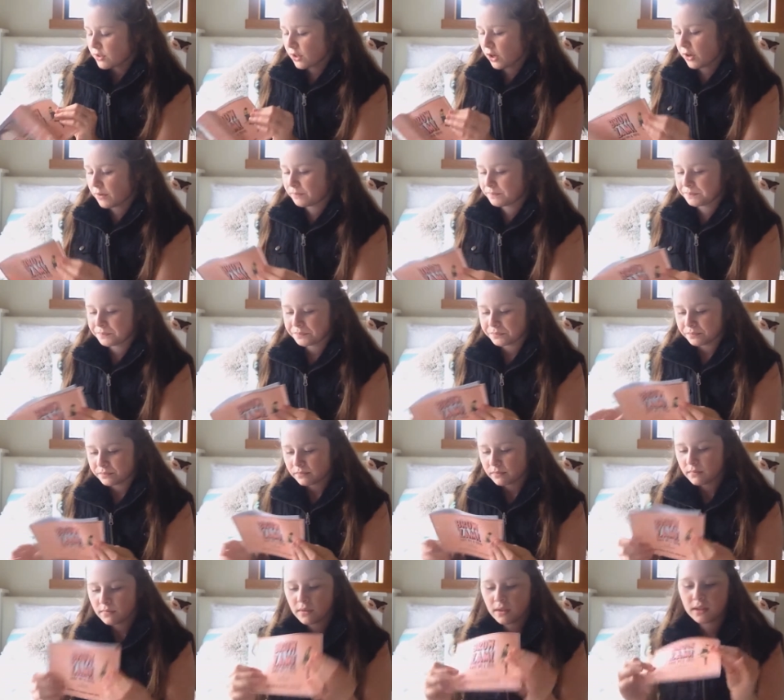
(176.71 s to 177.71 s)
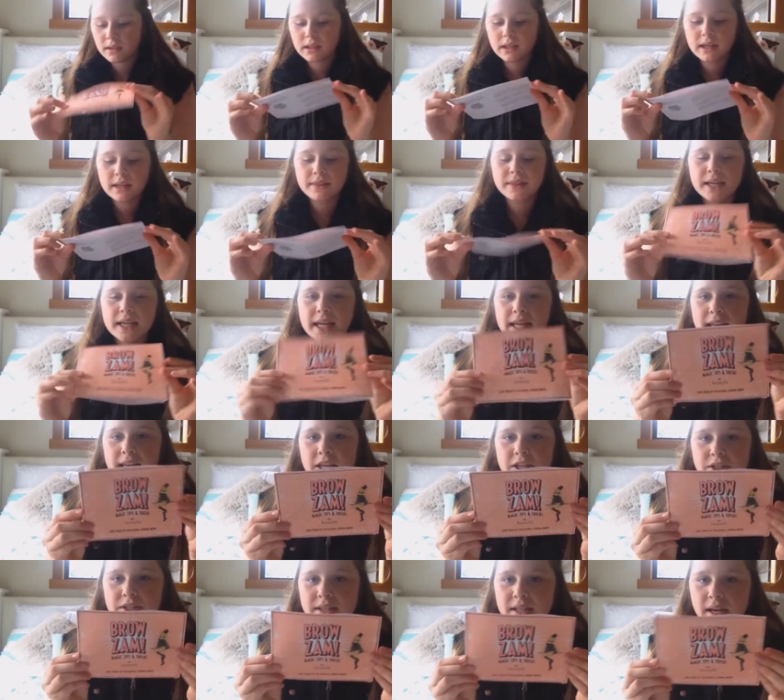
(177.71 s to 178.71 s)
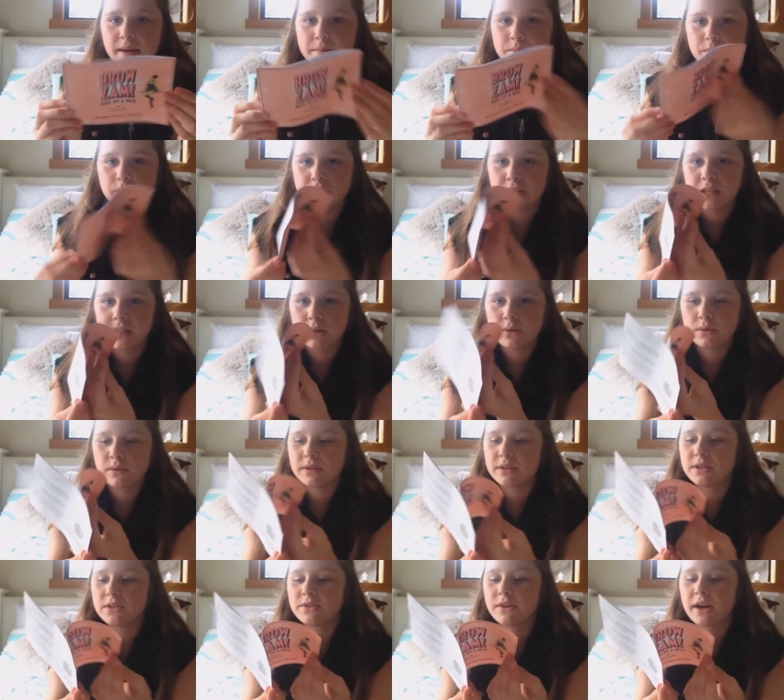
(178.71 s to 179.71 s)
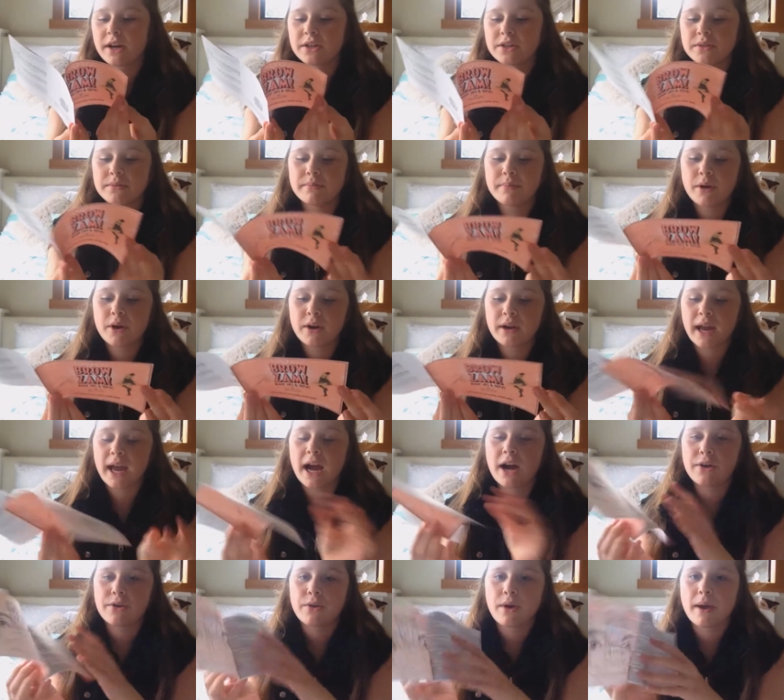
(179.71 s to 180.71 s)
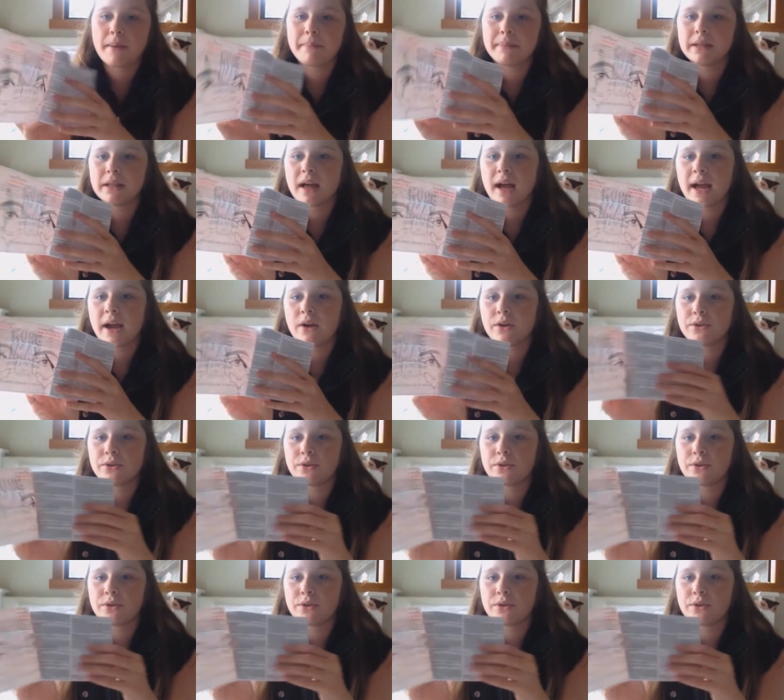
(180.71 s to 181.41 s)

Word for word: So, in the kit it just comes with a little instruction book, how to apply it